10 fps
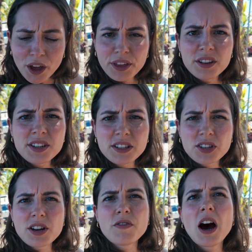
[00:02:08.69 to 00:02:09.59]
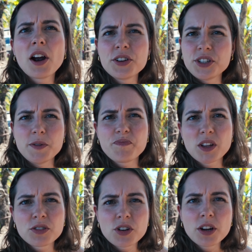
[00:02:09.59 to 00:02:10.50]
I think it tastes kind of hearty.
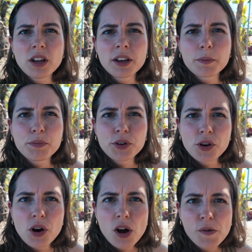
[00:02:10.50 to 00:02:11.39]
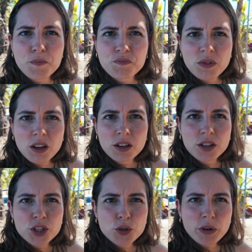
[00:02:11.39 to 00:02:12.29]
It's not like pure
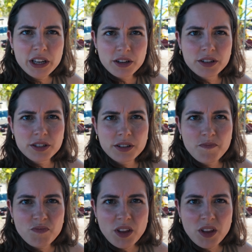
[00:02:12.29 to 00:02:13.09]
sweetness.